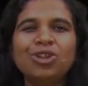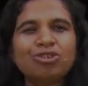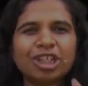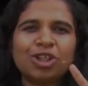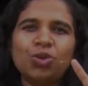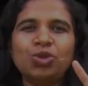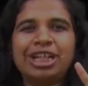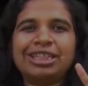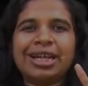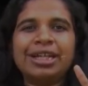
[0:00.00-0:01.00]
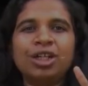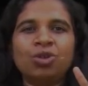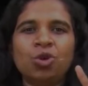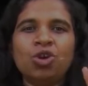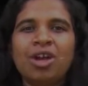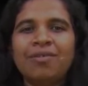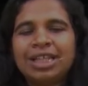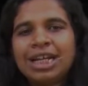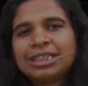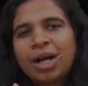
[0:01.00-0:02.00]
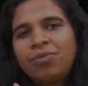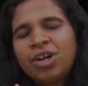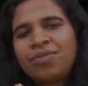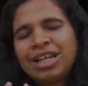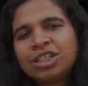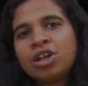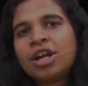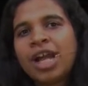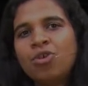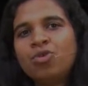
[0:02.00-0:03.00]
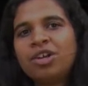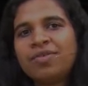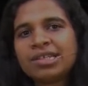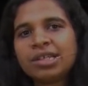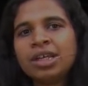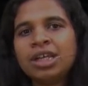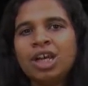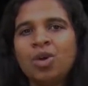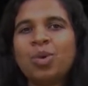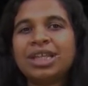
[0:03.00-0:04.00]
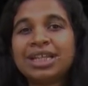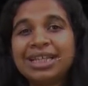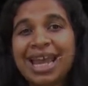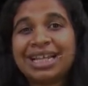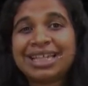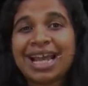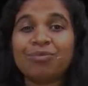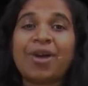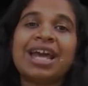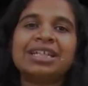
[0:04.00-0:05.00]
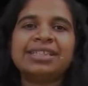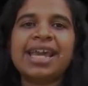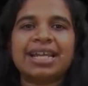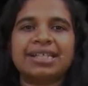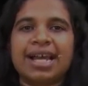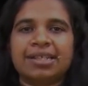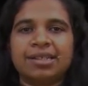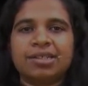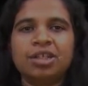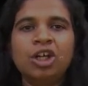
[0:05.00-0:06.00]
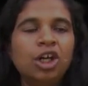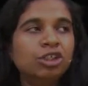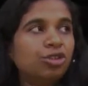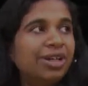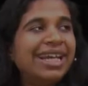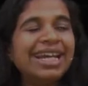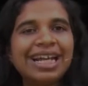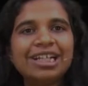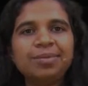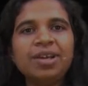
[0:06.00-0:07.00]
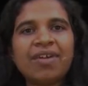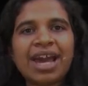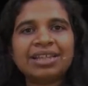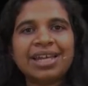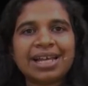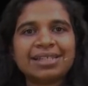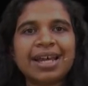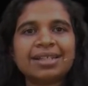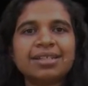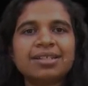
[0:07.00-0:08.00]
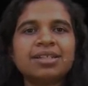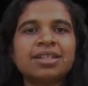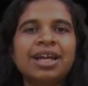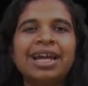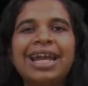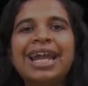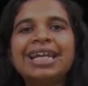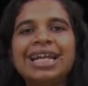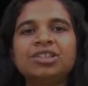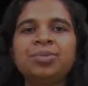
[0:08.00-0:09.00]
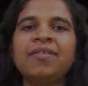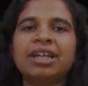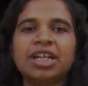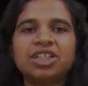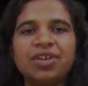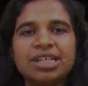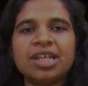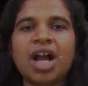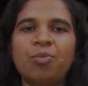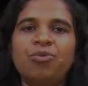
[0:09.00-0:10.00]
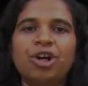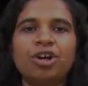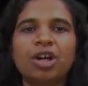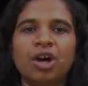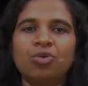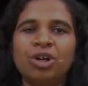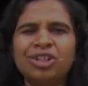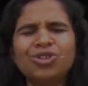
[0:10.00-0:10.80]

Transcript: Those are the two things I need to know. Whether it's upward facing or downward facing, whether the x-axis, where is the x-axis? So D tells me where the x-axis is, A tells me whether it's facing upward or downward.